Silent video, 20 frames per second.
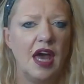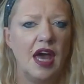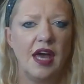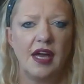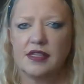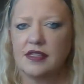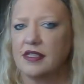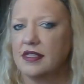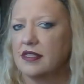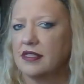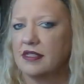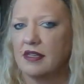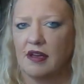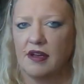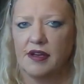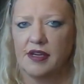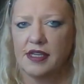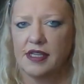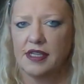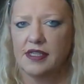
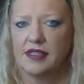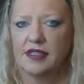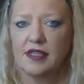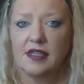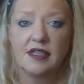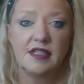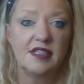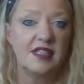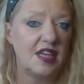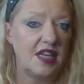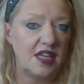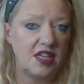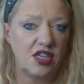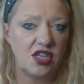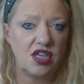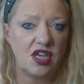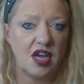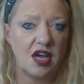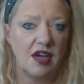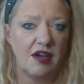exercise
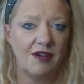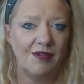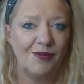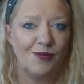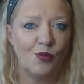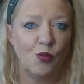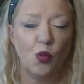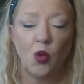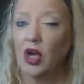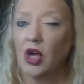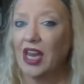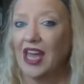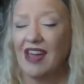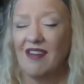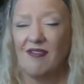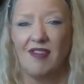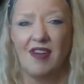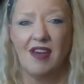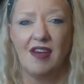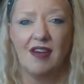teacher,
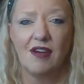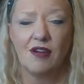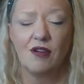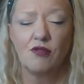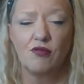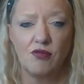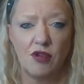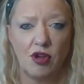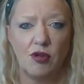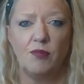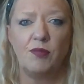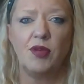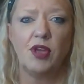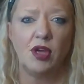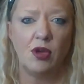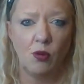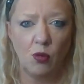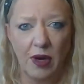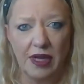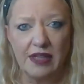whatever group
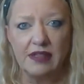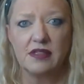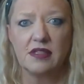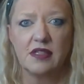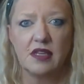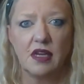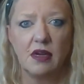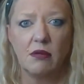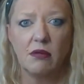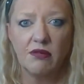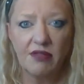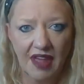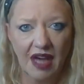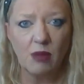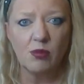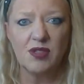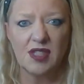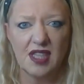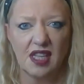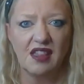you went to,
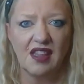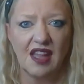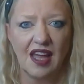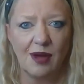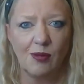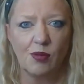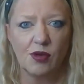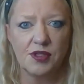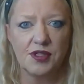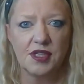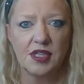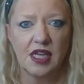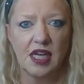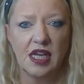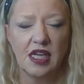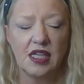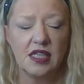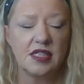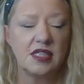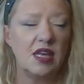that was in there, wasn't
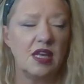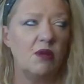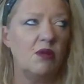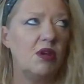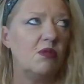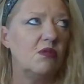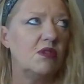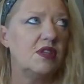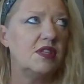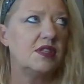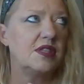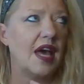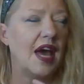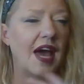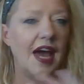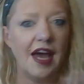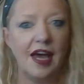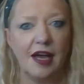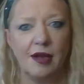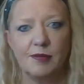it? So it was
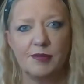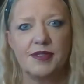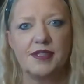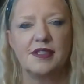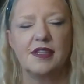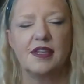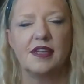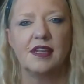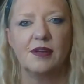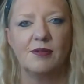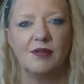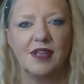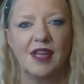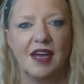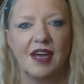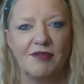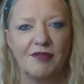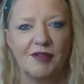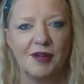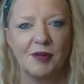
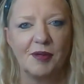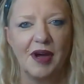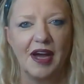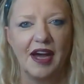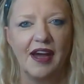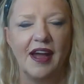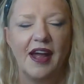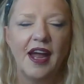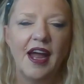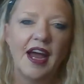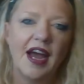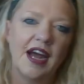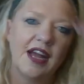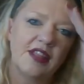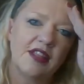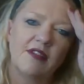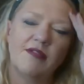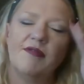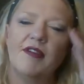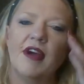absolutely everywhere.
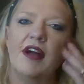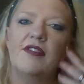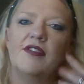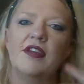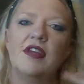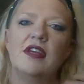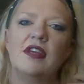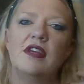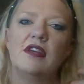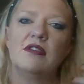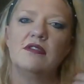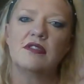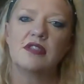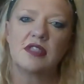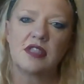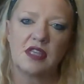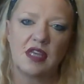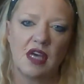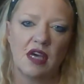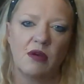And the fact that you
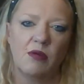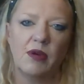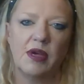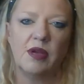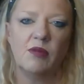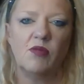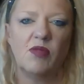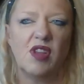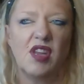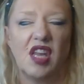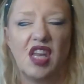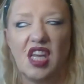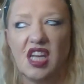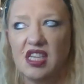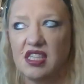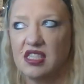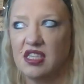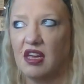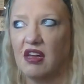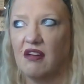used to go in with
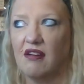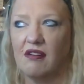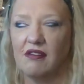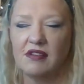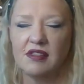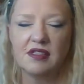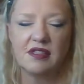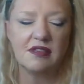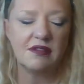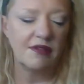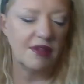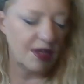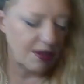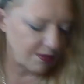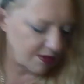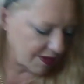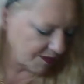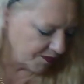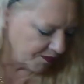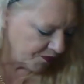leotards and
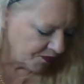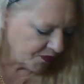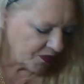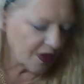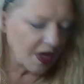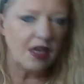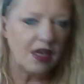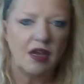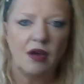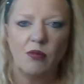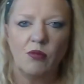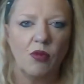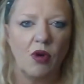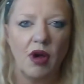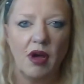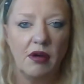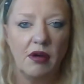those, you know,